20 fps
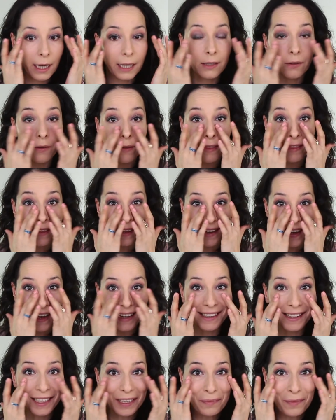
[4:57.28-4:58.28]
I don't think
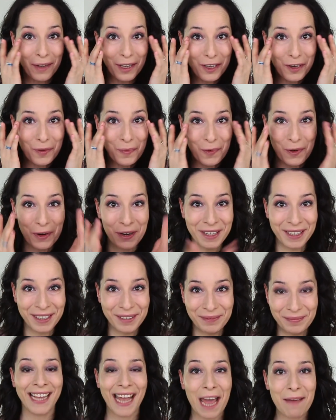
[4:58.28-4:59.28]
I need much more.
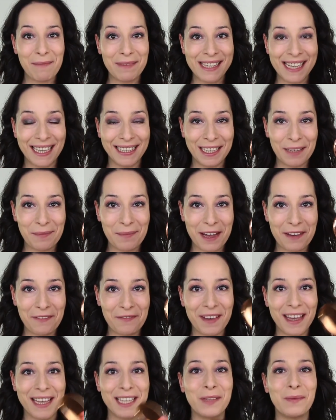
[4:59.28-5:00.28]
I'm setting my
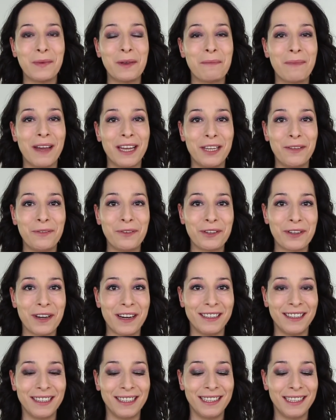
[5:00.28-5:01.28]
face with my new
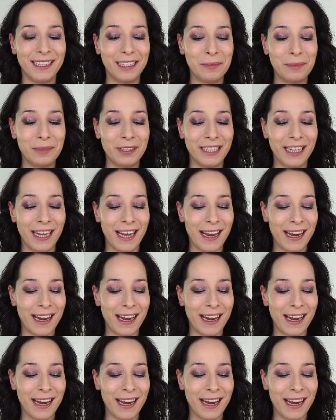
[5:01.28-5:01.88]
Charlotte Tilbury